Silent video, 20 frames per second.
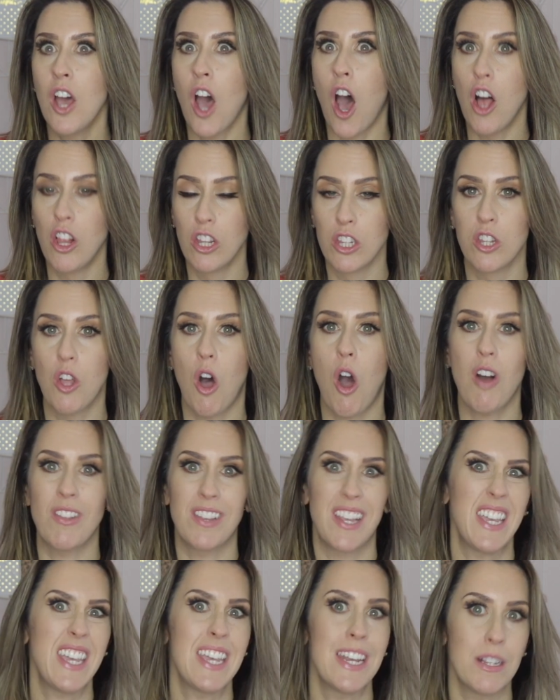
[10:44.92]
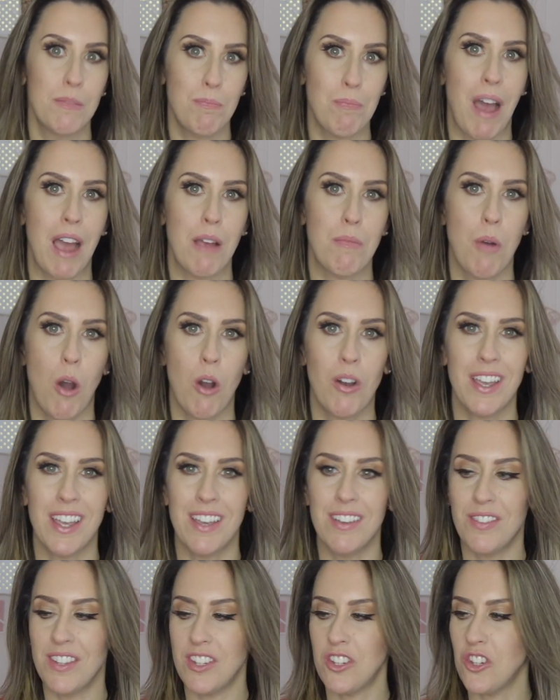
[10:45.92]
a lot, like in his back
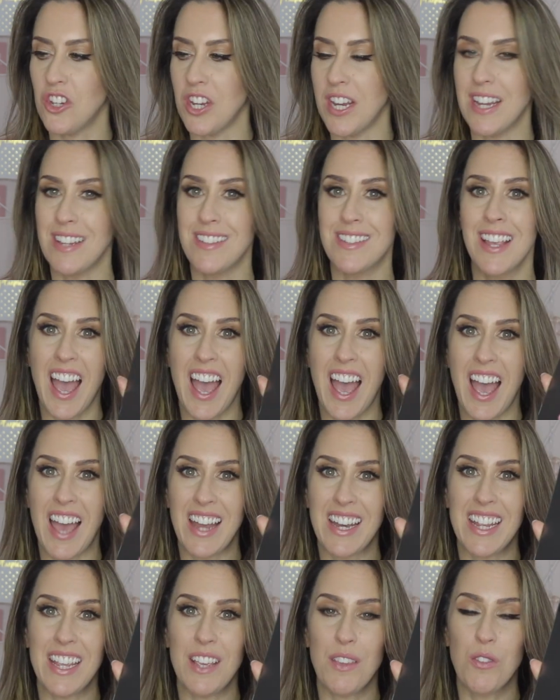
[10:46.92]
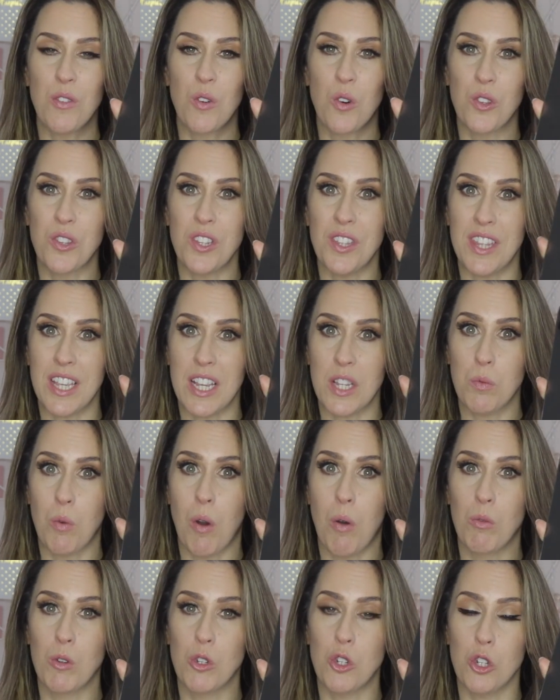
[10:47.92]
pocket of his jeans, and he thought that this
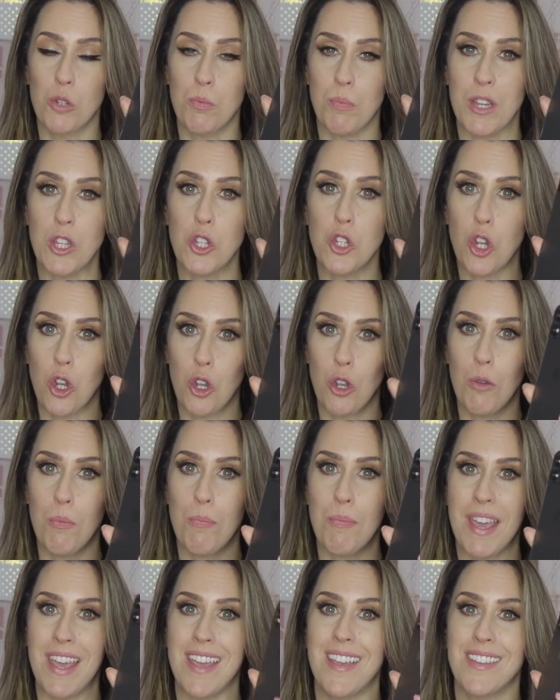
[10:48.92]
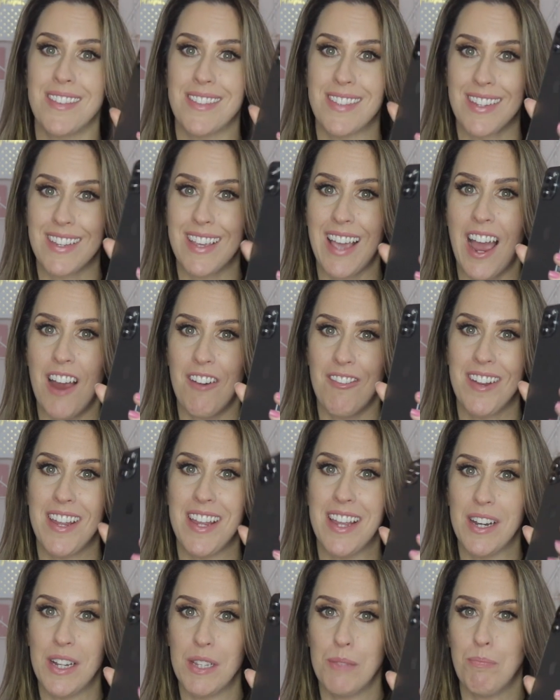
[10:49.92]
one would just be too big to
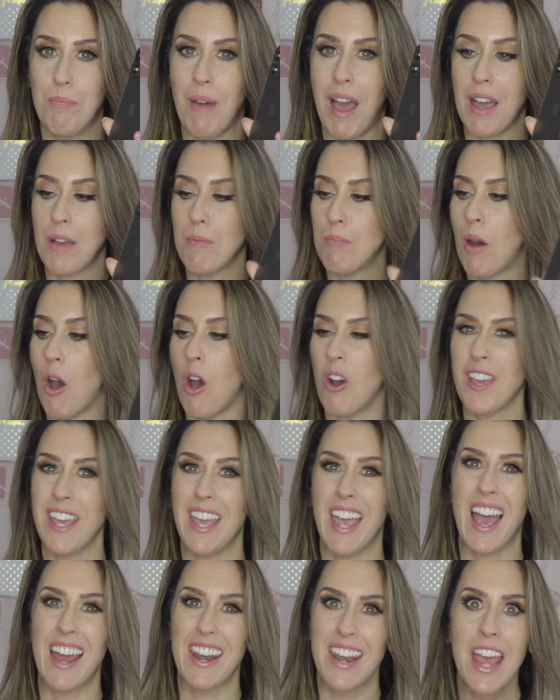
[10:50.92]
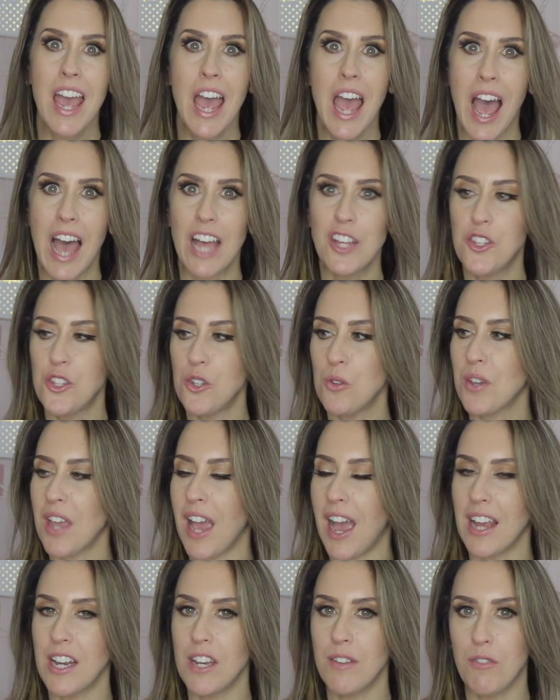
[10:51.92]
carry in his back pocket. And I do
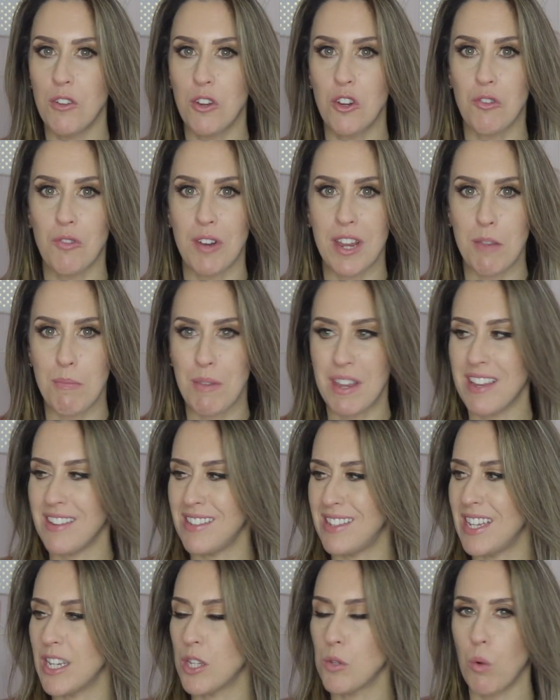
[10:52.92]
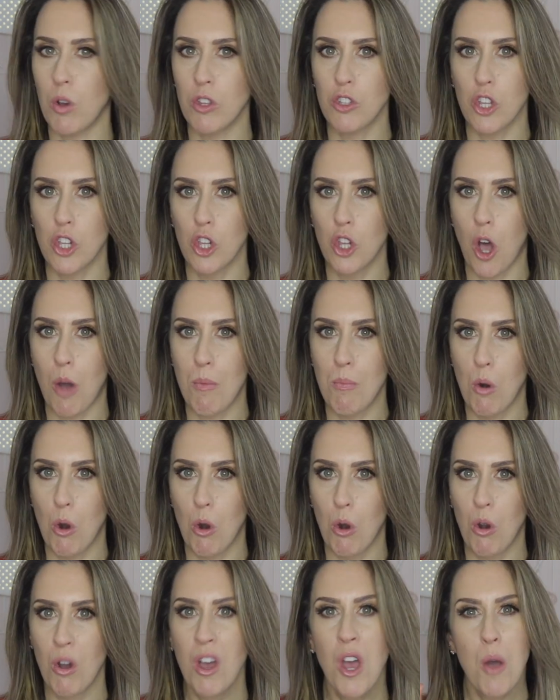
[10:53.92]
kind of agree, because this one's a lot
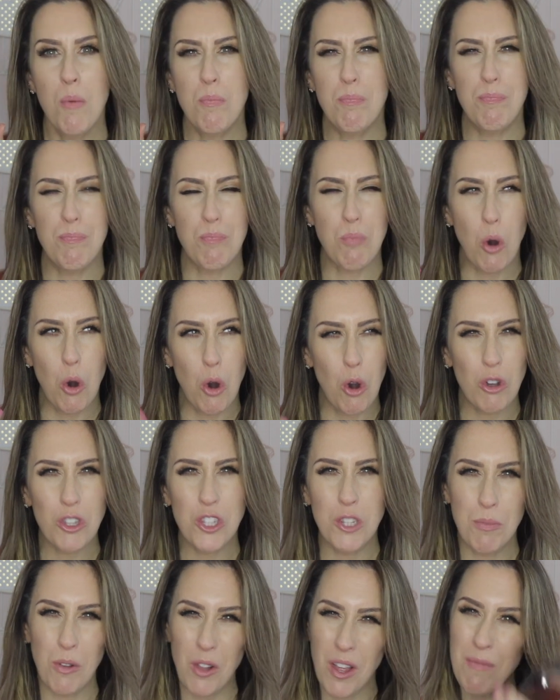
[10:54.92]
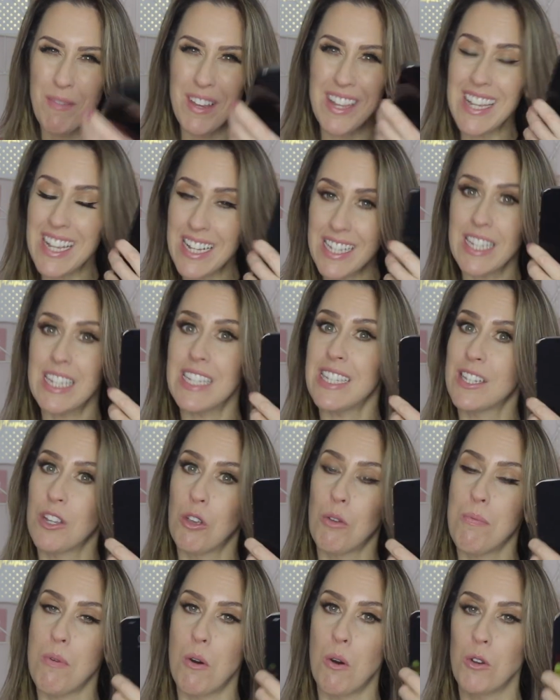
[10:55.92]
more portable. I mean, this is
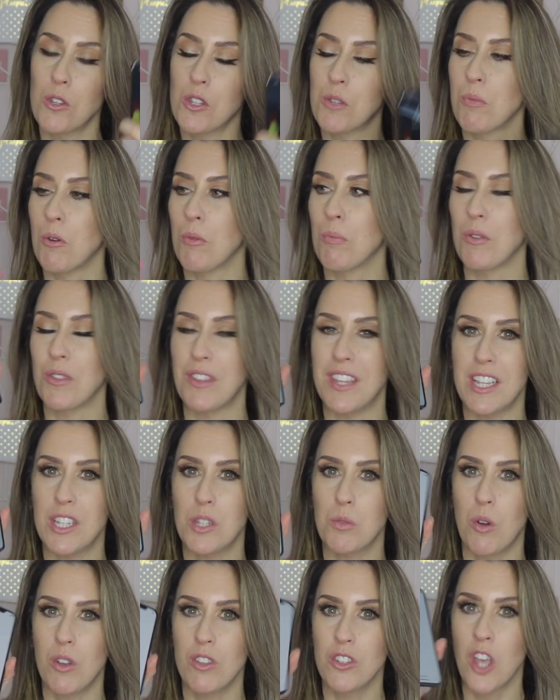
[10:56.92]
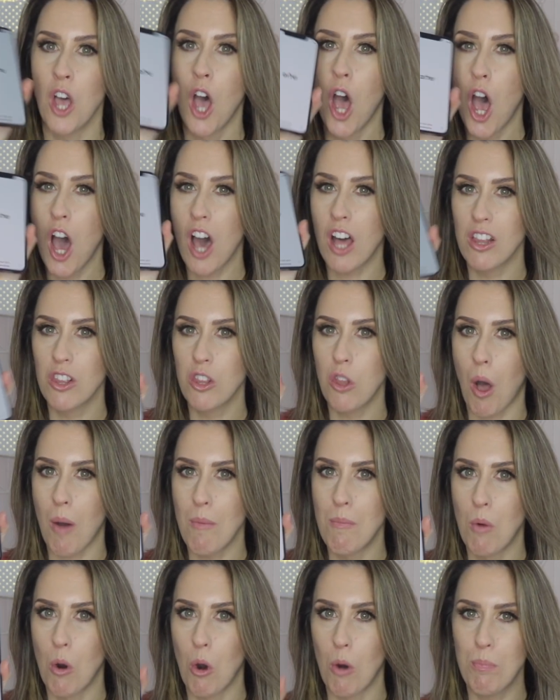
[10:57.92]
still portable, but this one's a
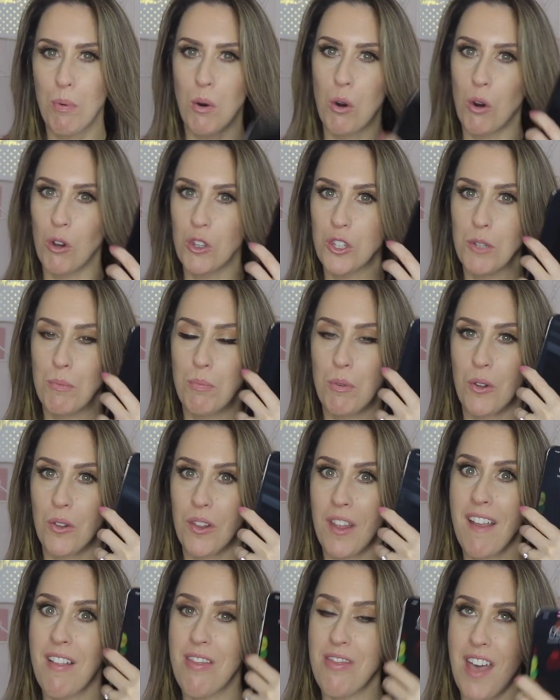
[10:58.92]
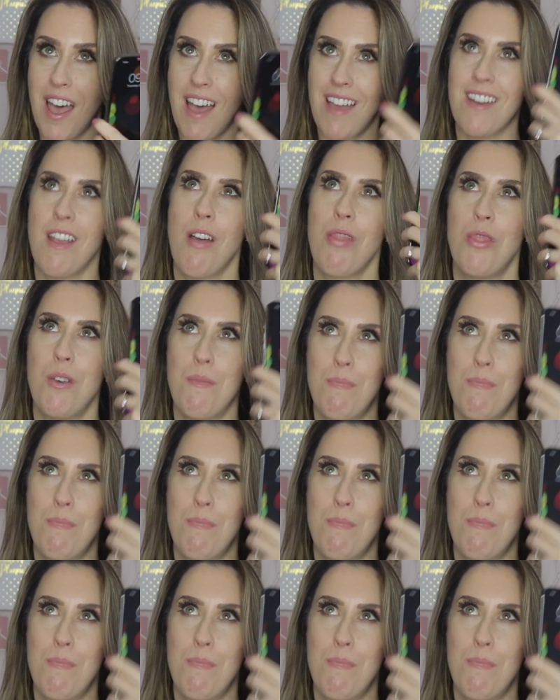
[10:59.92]
lot more portable than the